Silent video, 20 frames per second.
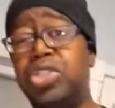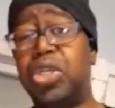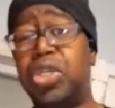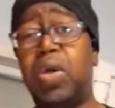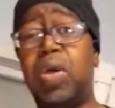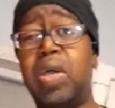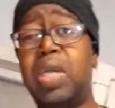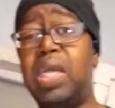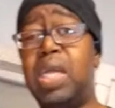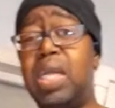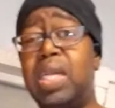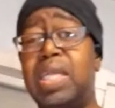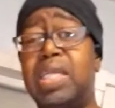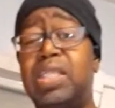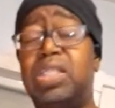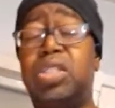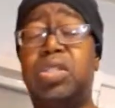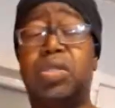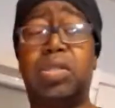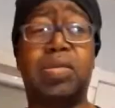journey in
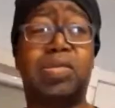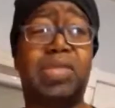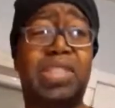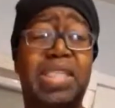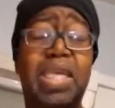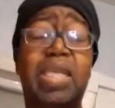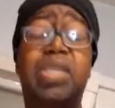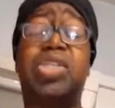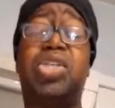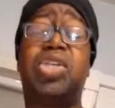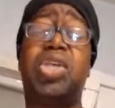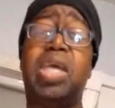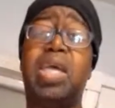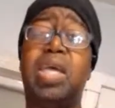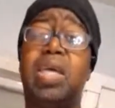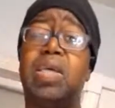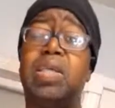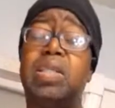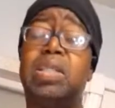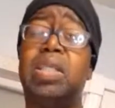this 6
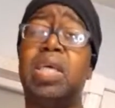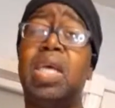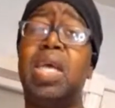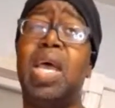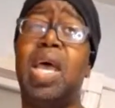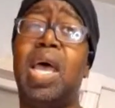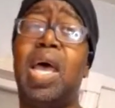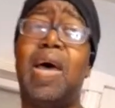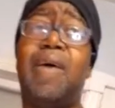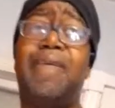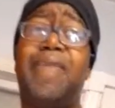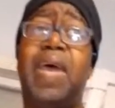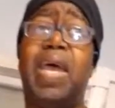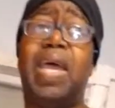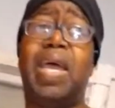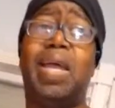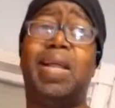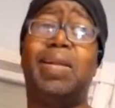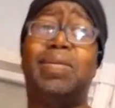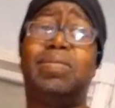years. I've
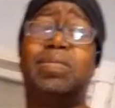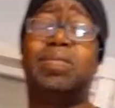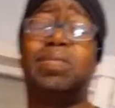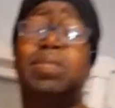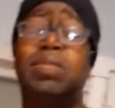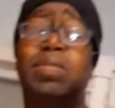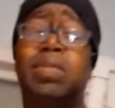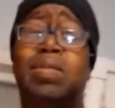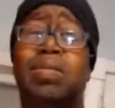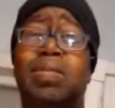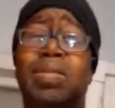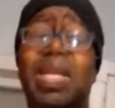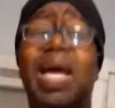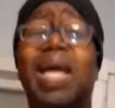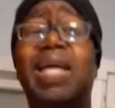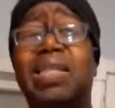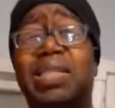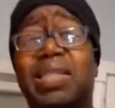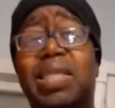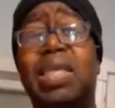had
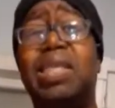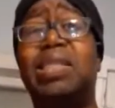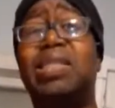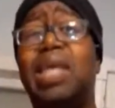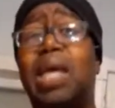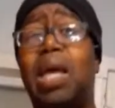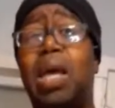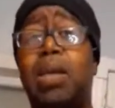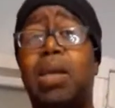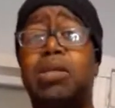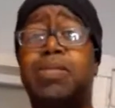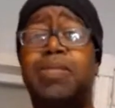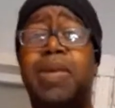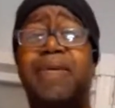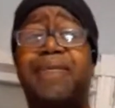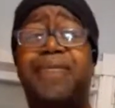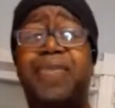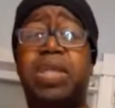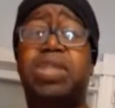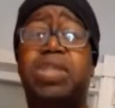19 times my
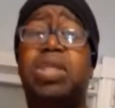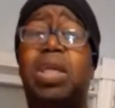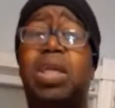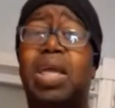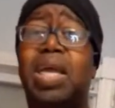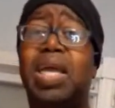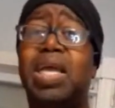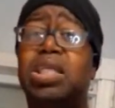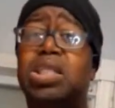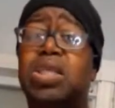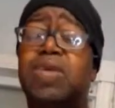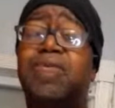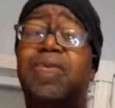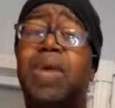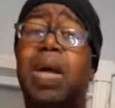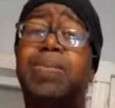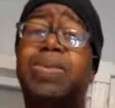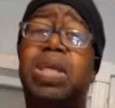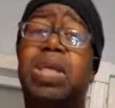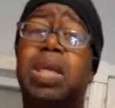fistula has
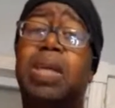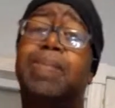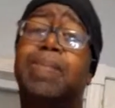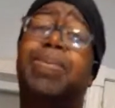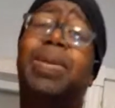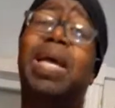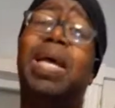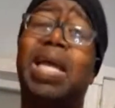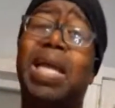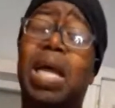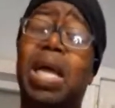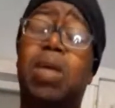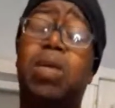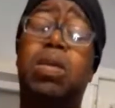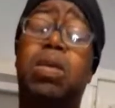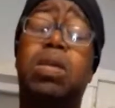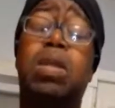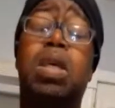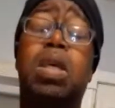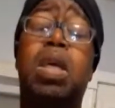erupted and bled out.
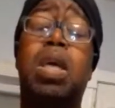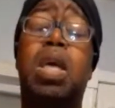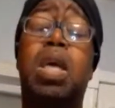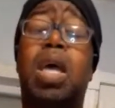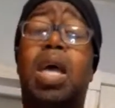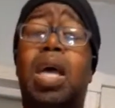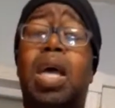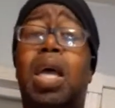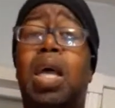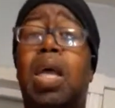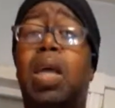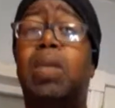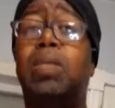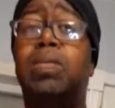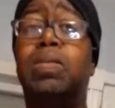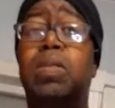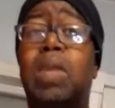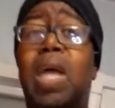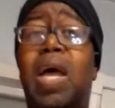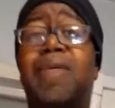
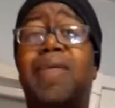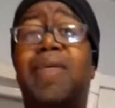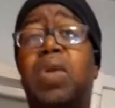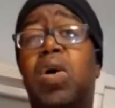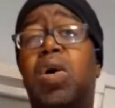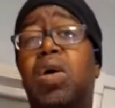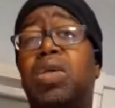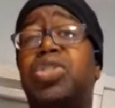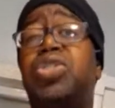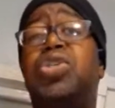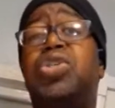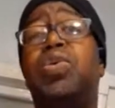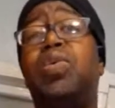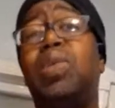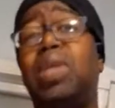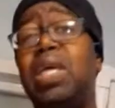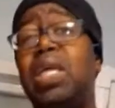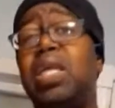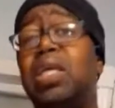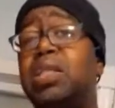I've lost 2
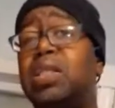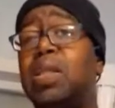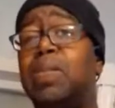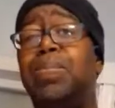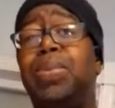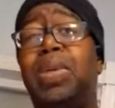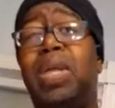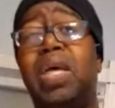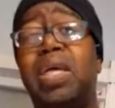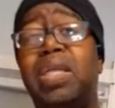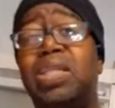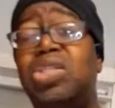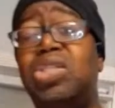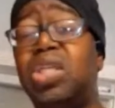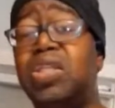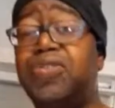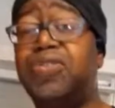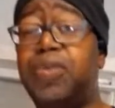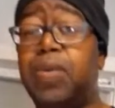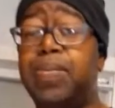liters of blood
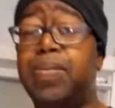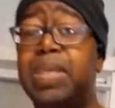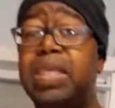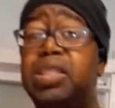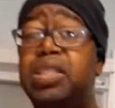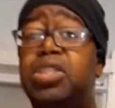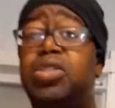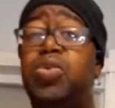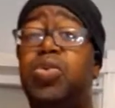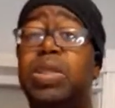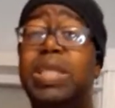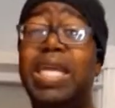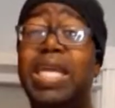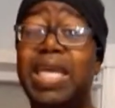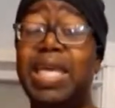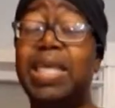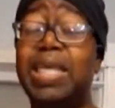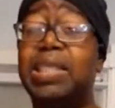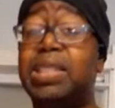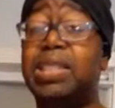just from me
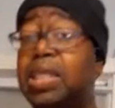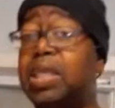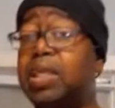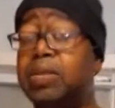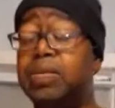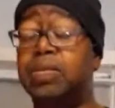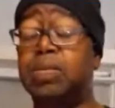sneezing